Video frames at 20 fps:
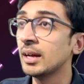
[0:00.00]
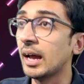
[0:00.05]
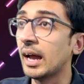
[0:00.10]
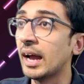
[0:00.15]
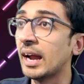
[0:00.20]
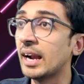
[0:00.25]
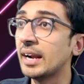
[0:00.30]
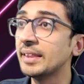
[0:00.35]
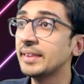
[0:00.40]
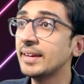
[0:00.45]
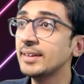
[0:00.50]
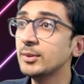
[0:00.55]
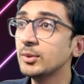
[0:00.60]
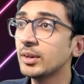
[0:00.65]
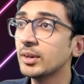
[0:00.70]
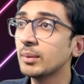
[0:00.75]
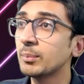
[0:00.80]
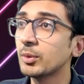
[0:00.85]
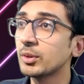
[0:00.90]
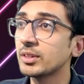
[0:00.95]
And then you
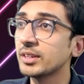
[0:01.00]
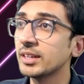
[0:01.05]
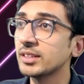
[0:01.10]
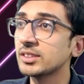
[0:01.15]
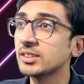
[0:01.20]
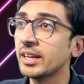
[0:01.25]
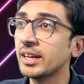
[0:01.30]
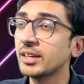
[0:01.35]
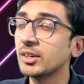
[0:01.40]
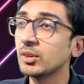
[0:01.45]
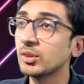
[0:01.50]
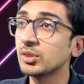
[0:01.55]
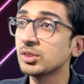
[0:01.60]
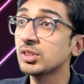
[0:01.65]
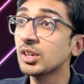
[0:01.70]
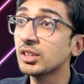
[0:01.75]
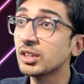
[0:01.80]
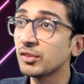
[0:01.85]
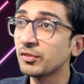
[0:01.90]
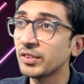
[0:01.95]
can put things like,
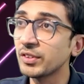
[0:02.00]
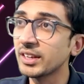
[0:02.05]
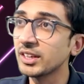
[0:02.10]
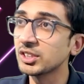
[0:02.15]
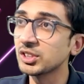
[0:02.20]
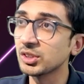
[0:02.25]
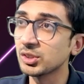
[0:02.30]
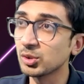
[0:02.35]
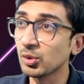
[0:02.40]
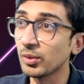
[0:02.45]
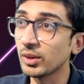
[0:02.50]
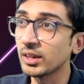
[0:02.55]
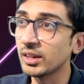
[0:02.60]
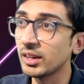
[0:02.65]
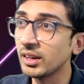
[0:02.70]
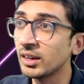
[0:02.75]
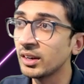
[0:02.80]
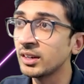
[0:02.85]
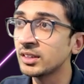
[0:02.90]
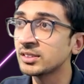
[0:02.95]
certifications over
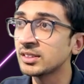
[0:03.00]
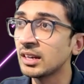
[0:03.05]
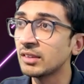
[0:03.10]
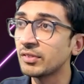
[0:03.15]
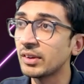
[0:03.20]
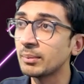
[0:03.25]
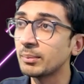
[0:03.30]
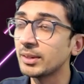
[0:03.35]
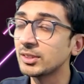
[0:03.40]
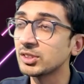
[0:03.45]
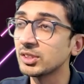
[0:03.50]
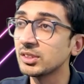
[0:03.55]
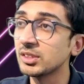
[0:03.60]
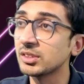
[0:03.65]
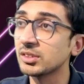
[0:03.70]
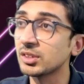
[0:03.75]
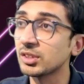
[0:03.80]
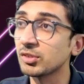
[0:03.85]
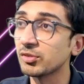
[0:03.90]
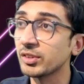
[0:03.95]
here itself and mention these
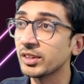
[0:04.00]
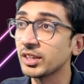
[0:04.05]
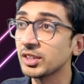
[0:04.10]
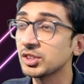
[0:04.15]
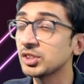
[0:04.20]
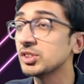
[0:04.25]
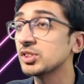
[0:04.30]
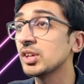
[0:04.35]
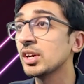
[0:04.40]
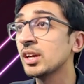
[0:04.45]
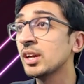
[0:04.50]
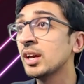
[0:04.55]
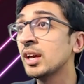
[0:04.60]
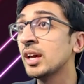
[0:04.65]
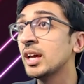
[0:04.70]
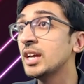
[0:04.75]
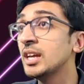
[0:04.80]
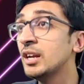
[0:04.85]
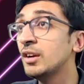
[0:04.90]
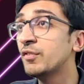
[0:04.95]
certifications.
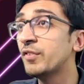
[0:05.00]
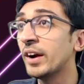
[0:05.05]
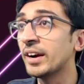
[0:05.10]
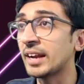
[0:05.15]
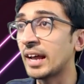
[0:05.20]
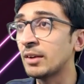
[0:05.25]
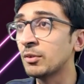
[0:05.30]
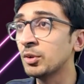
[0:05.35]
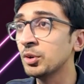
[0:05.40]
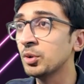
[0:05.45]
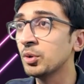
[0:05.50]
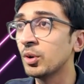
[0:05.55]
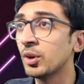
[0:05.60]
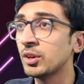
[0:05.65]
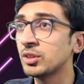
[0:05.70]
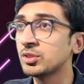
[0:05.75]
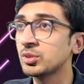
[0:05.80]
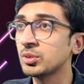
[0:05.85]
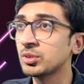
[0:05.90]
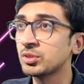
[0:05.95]
In fact, I would go
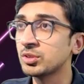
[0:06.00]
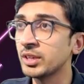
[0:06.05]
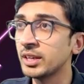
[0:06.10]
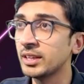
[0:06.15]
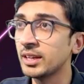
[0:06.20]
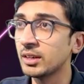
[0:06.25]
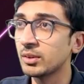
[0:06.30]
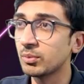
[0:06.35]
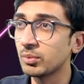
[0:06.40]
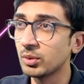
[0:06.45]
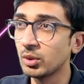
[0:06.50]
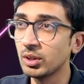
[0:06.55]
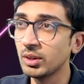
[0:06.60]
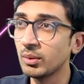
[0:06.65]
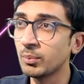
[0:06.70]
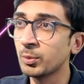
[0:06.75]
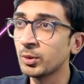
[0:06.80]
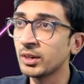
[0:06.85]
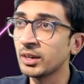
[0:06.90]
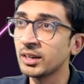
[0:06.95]
on so to say that don't even
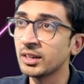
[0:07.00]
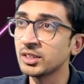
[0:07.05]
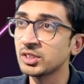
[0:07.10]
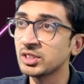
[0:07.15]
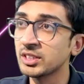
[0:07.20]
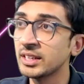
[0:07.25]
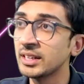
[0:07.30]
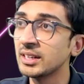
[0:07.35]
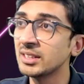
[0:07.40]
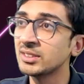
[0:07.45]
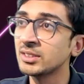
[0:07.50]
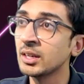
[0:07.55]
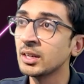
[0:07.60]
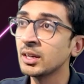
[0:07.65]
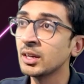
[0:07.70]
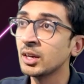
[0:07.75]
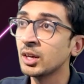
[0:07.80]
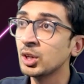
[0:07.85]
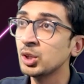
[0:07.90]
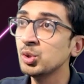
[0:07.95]
put it under skills.
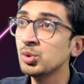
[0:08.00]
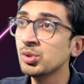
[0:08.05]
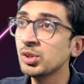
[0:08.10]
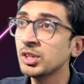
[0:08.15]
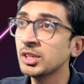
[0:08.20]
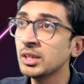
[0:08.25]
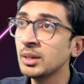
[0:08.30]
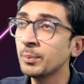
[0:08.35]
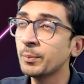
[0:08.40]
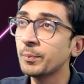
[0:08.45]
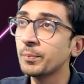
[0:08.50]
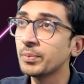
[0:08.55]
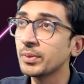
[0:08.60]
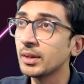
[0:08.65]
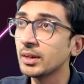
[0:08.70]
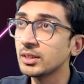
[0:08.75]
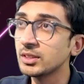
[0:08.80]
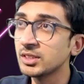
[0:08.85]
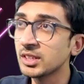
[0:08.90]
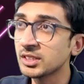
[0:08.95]
You could keep
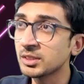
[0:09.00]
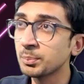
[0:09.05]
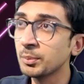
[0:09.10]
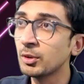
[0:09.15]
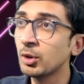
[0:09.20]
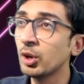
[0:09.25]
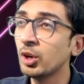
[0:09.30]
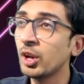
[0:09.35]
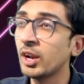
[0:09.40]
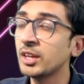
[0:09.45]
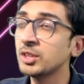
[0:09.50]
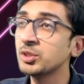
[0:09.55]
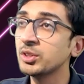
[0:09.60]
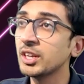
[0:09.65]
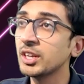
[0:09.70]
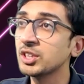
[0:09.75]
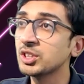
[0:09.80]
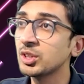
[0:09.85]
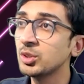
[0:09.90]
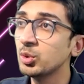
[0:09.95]
just below your
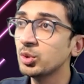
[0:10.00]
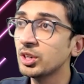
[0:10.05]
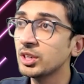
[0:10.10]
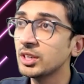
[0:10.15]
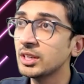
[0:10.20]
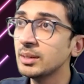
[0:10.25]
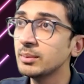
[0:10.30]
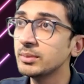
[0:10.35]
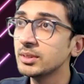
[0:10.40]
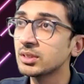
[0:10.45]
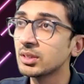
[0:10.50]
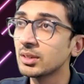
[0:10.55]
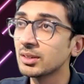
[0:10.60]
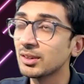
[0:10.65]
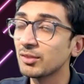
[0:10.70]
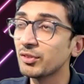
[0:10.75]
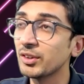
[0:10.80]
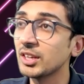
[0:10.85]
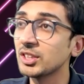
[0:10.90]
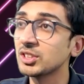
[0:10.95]
education, you could keep the
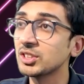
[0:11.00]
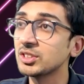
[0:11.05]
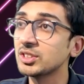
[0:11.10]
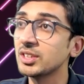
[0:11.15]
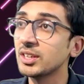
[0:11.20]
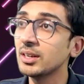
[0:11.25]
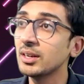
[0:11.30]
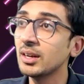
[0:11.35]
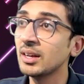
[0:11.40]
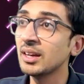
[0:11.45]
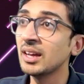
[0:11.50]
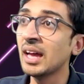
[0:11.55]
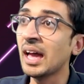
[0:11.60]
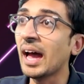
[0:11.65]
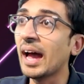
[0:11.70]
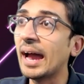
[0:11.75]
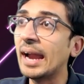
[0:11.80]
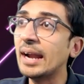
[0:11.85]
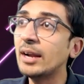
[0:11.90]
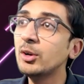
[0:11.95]
certifications here,
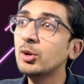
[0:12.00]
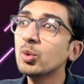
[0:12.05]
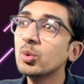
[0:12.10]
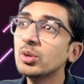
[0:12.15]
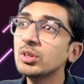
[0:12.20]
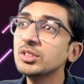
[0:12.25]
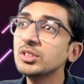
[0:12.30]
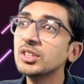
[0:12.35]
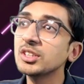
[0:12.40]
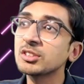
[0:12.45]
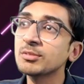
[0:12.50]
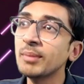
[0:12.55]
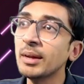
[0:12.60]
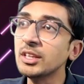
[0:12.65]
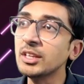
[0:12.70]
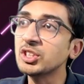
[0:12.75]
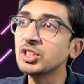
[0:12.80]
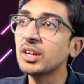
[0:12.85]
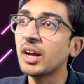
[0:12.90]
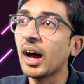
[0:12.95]
and don't just
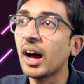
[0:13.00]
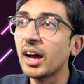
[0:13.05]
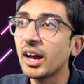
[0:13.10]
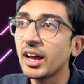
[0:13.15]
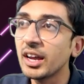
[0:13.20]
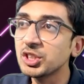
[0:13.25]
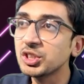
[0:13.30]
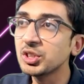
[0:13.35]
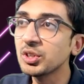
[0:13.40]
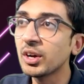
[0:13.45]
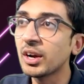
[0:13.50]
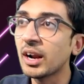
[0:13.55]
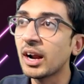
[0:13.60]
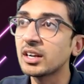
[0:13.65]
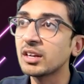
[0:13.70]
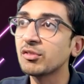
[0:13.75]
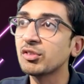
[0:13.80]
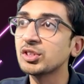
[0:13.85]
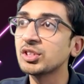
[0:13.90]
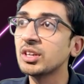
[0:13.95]
mention Azure
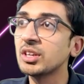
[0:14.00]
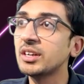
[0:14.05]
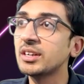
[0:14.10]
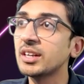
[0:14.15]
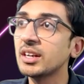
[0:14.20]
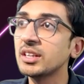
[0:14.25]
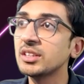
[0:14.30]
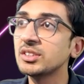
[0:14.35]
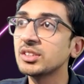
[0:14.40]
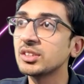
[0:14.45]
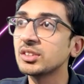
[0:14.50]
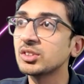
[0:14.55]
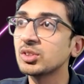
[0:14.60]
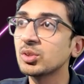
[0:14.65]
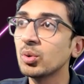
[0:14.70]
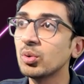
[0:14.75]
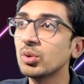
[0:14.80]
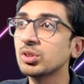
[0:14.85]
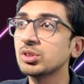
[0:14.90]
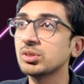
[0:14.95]
Artificial Intelligence
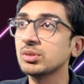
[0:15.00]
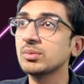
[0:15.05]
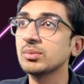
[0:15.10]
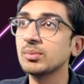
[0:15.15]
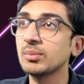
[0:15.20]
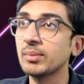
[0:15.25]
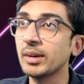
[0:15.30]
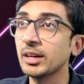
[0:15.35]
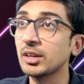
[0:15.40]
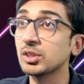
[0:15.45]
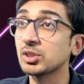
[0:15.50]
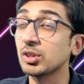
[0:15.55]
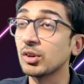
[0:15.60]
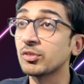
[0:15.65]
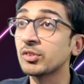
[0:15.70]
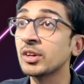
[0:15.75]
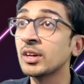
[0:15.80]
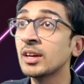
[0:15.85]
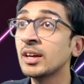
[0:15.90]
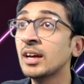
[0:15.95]
course,
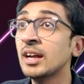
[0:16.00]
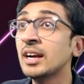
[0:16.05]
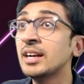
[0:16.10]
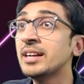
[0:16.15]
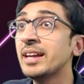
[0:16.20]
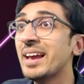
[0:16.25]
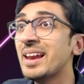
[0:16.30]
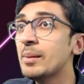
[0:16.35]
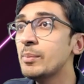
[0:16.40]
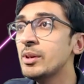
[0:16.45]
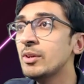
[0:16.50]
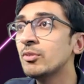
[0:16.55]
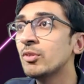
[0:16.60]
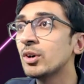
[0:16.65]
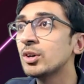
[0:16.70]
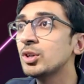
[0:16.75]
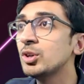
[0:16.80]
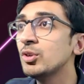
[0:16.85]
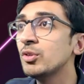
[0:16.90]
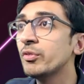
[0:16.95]
Microsoft. Tell me
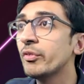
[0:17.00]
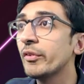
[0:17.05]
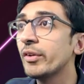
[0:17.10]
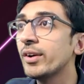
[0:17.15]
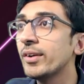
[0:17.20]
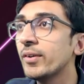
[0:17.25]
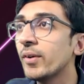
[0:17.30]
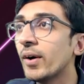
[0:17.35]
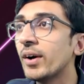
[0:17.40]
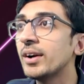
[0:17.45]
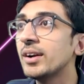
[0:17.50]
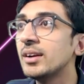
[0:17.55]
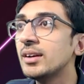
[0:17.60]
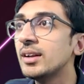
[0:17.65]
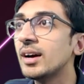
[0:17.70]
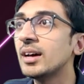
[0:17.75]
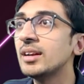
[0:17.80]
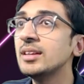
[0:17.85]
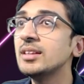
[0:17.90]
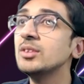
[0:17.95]
what you've got
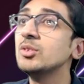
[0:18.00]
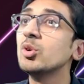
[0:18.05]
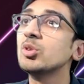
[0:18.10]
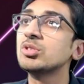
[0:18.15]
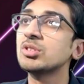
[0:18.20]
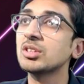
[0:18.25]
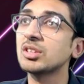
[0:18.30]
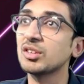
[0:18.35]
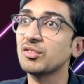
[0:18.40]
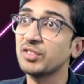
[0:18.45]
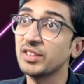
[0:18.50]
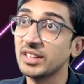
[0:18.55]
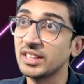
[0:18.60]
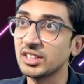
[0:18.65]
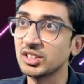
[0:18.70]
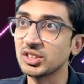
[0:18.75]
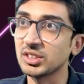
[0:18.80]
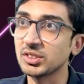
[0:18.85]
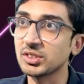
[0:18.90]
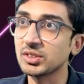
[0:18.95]
done in those
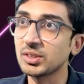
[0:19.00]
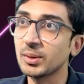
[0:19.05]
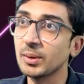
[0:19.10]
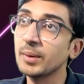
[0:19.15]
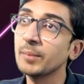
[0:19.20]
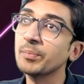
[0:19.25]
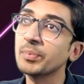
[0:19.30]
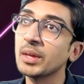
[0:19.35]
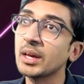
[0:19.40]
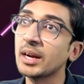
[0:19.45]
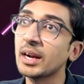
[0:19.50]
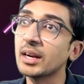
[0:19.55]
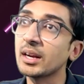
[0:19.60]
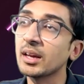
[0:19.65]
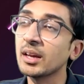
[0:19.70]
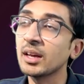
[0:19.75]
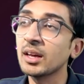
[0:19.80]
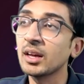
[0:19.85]
certifications, right?